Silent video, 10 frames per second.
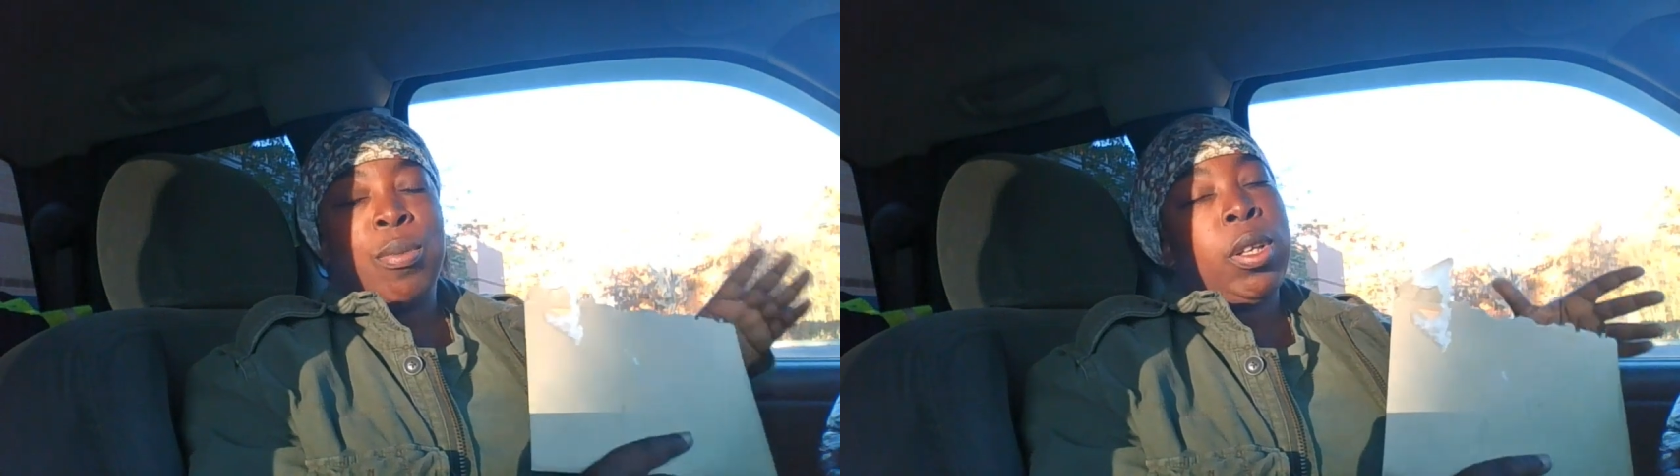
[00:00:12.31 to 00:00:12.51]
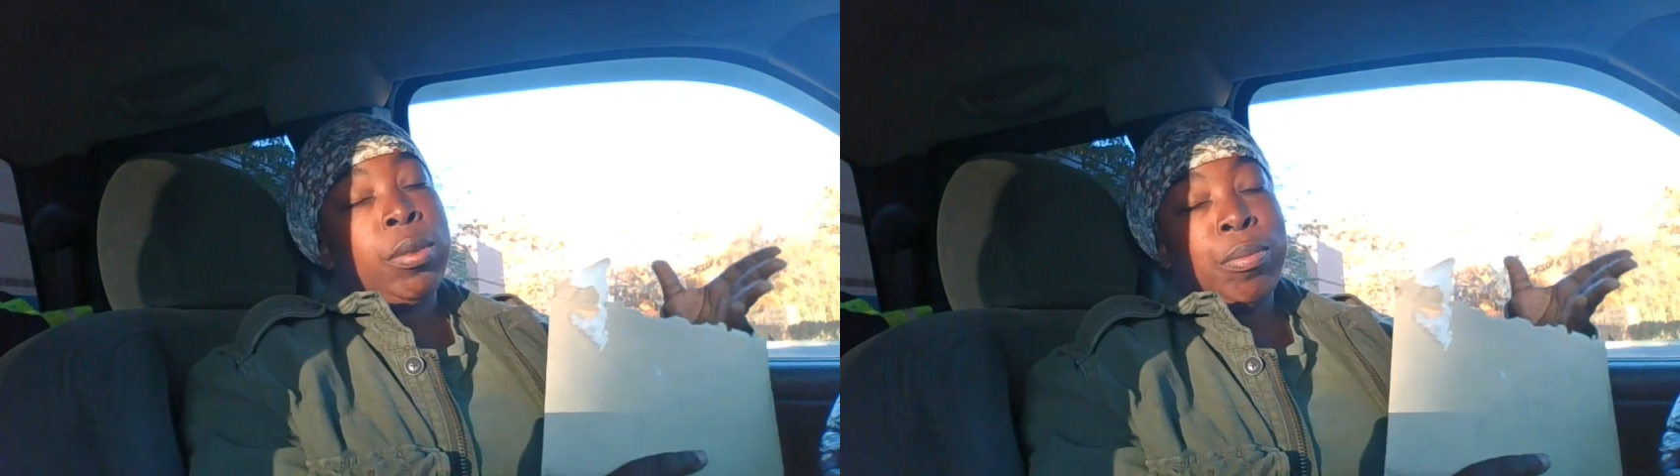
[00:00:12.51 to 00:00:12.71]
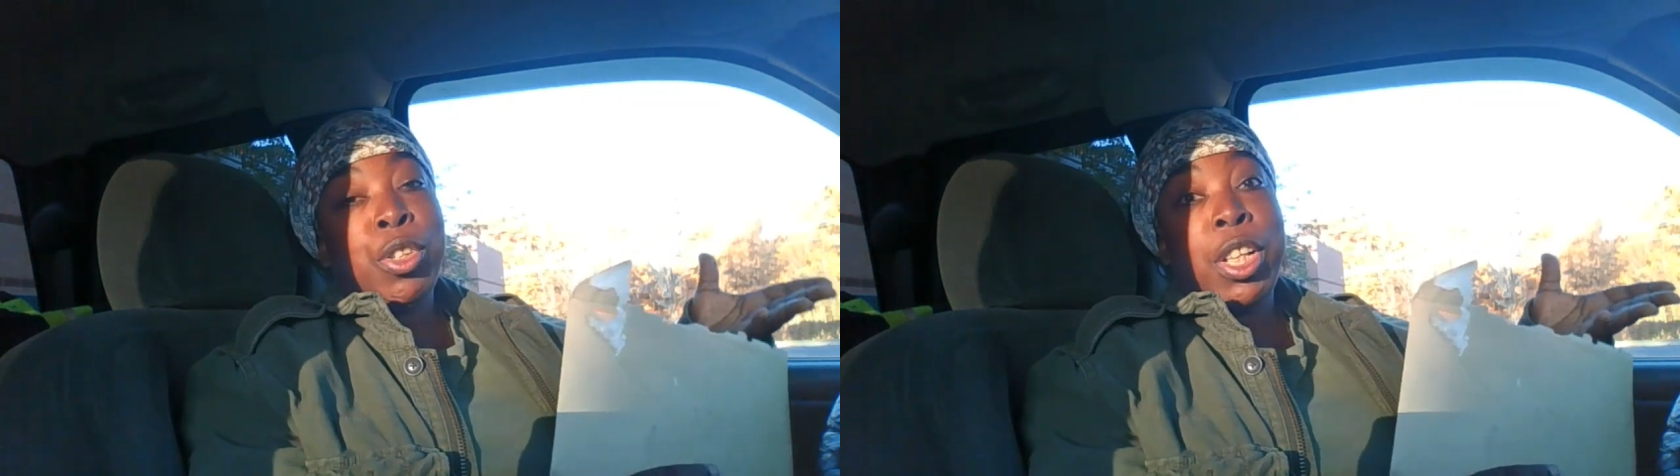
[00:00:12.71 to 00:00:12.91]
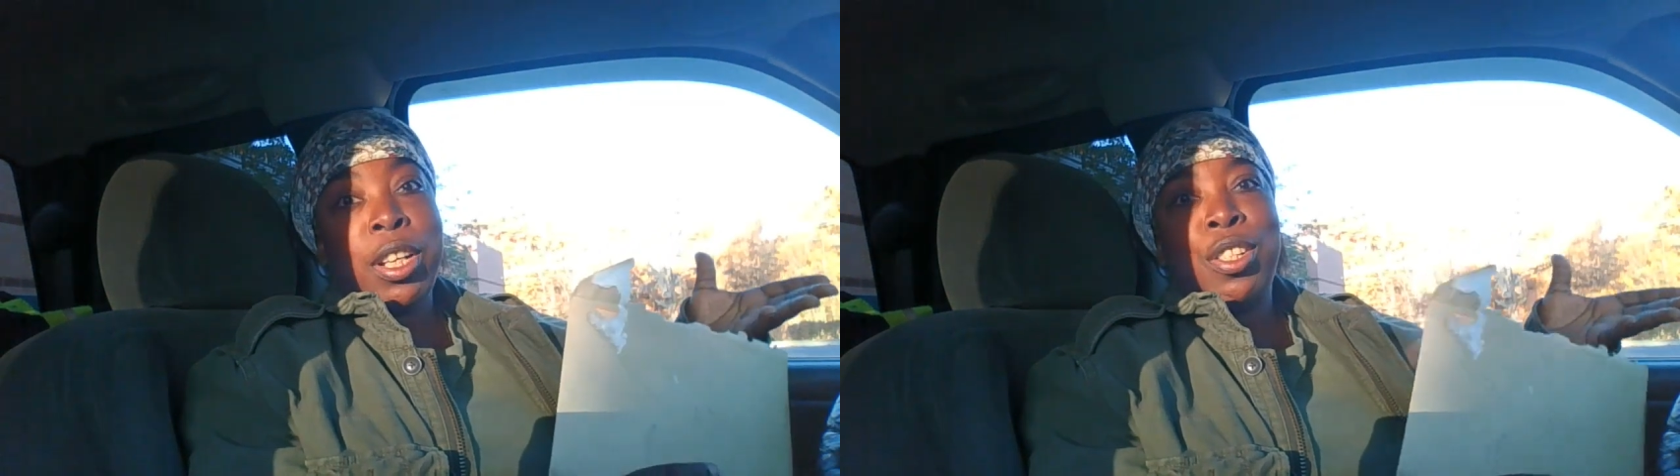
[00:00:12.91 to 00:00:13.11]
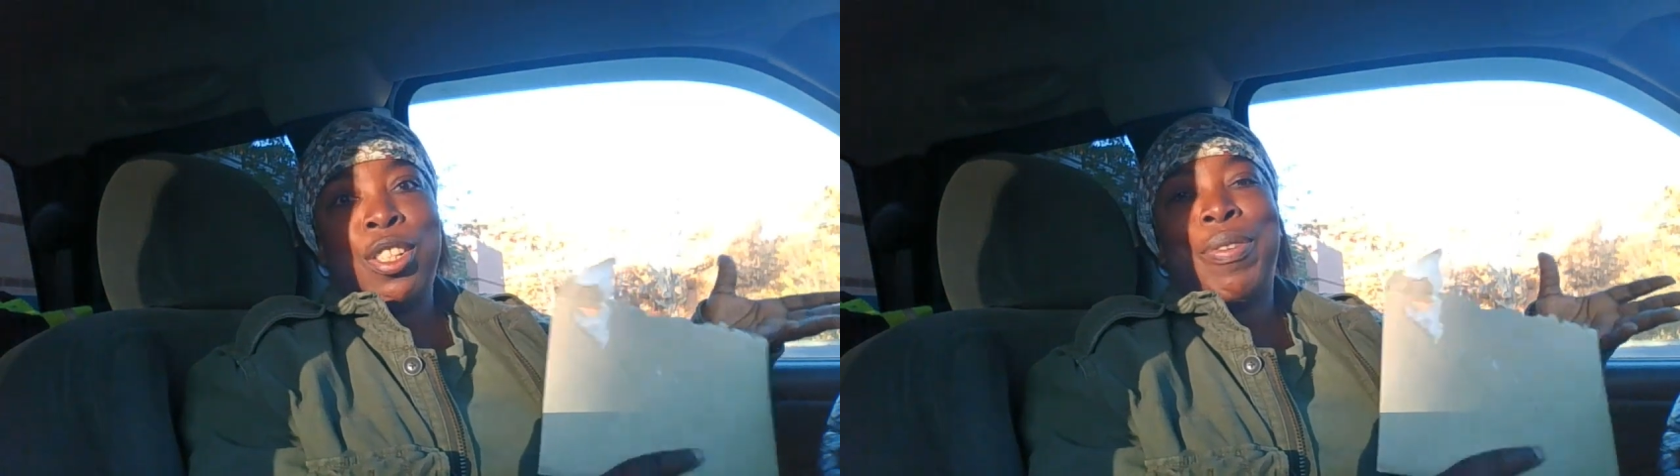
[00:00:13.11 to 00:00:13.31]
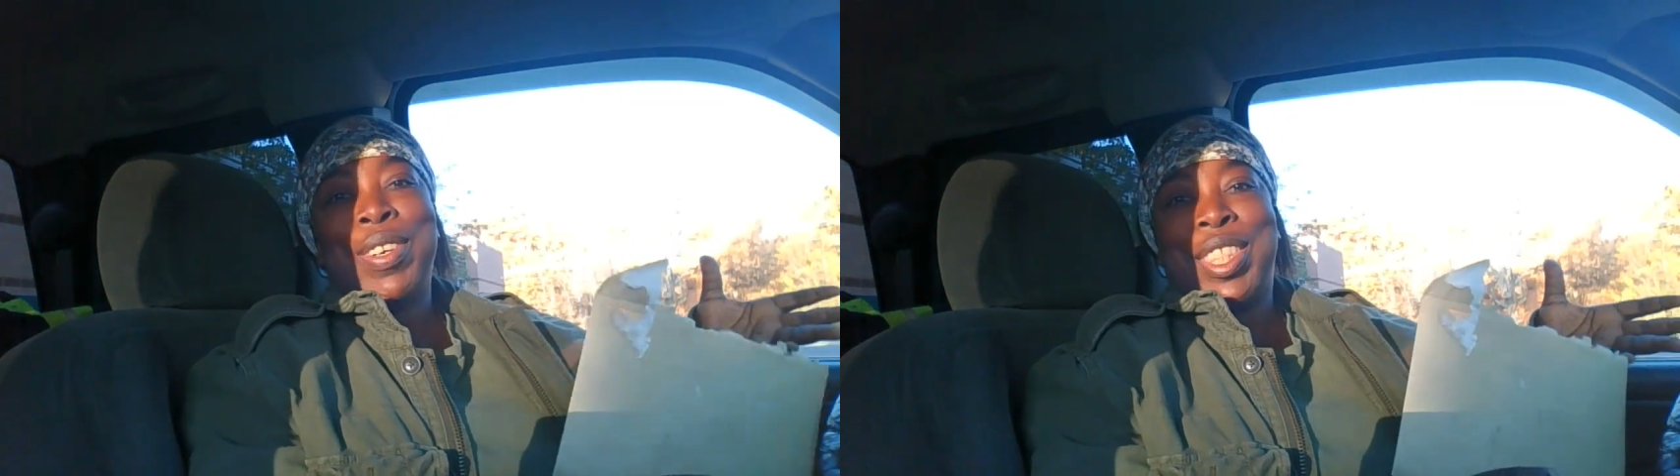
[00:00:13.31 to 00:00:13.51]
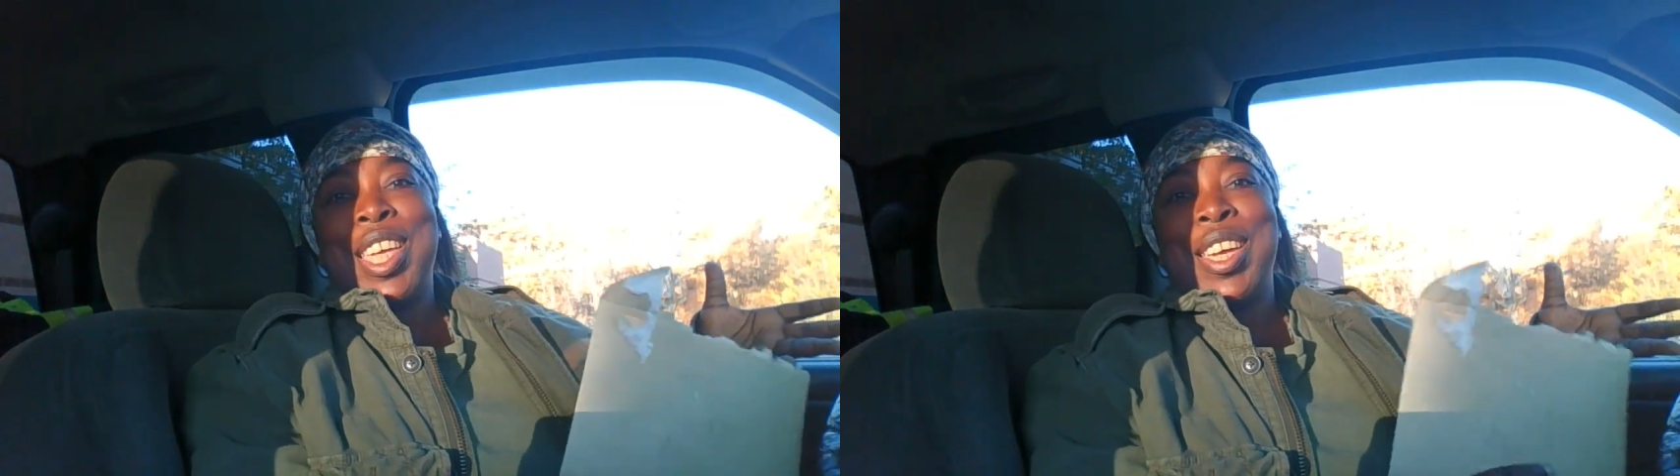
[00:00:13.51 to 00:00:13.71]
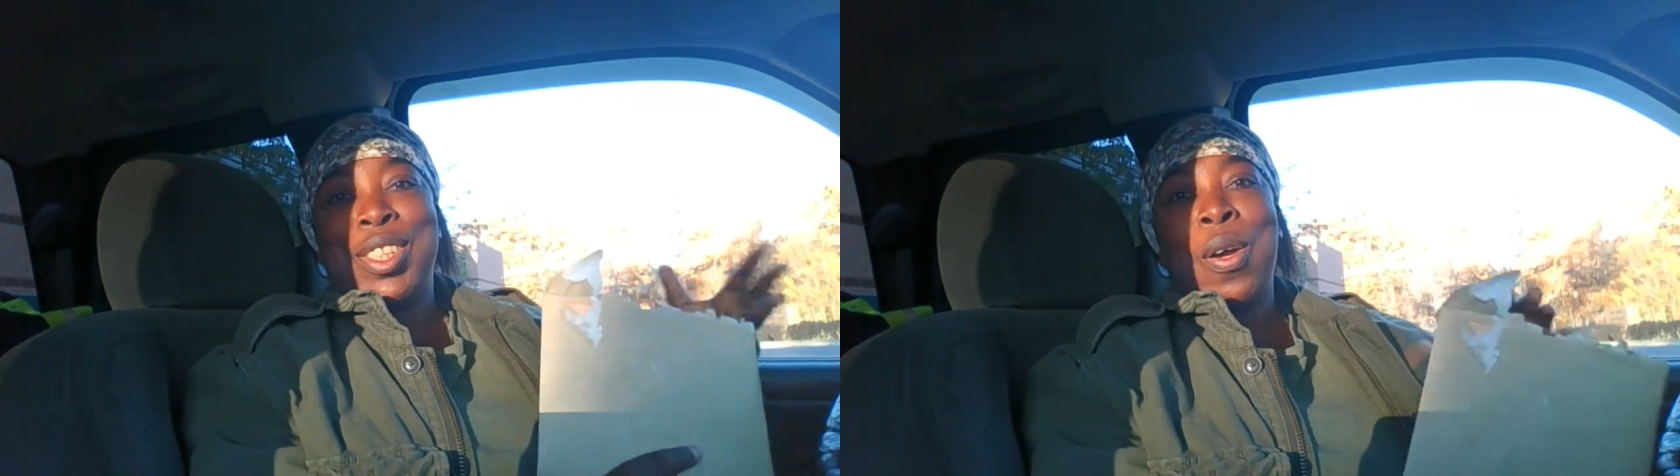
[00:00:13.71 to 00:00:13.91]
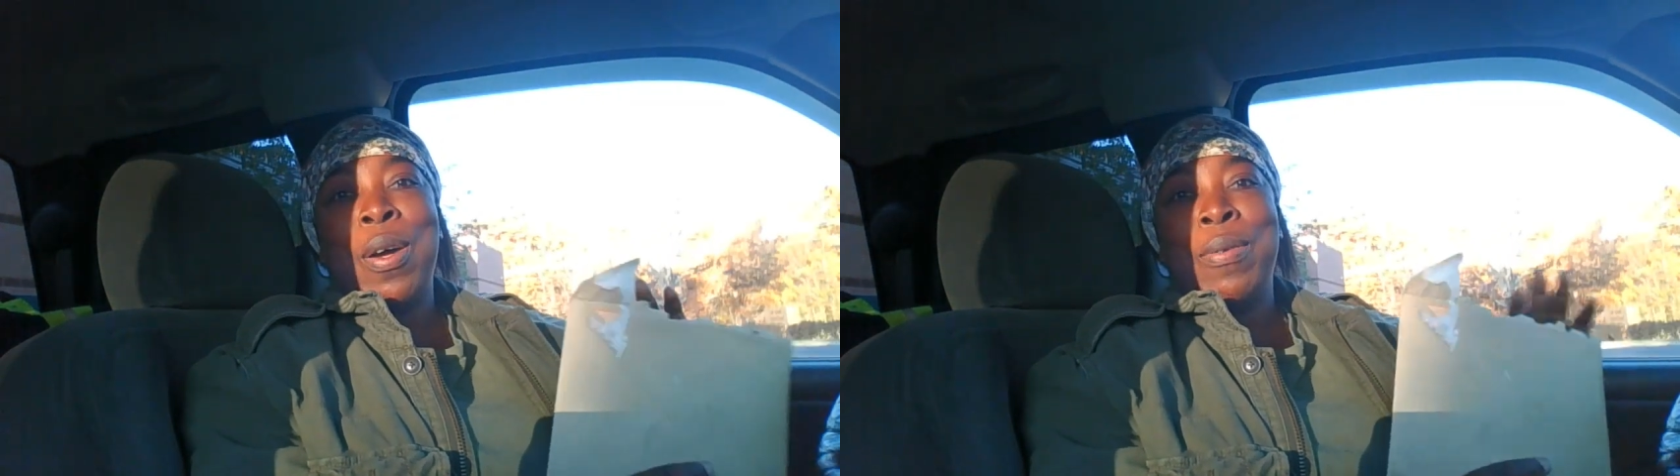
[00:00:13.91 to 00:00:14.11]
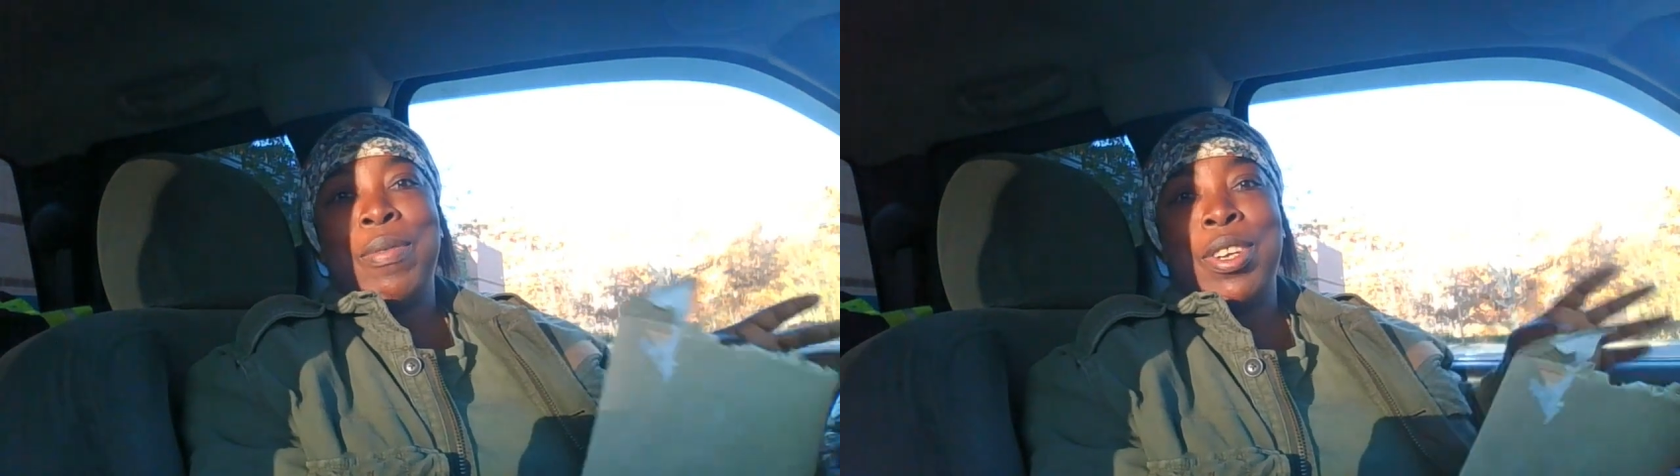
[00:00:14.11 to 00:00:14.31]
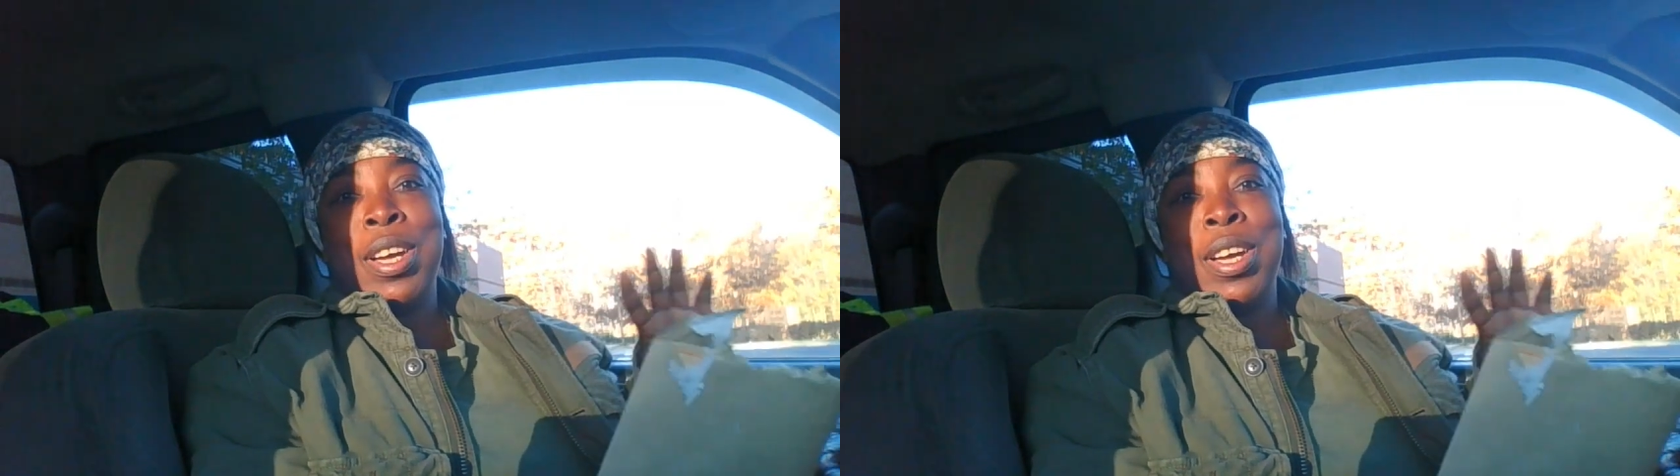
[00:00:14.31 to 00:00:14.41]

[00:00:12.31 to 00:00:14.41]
Well, she does different things on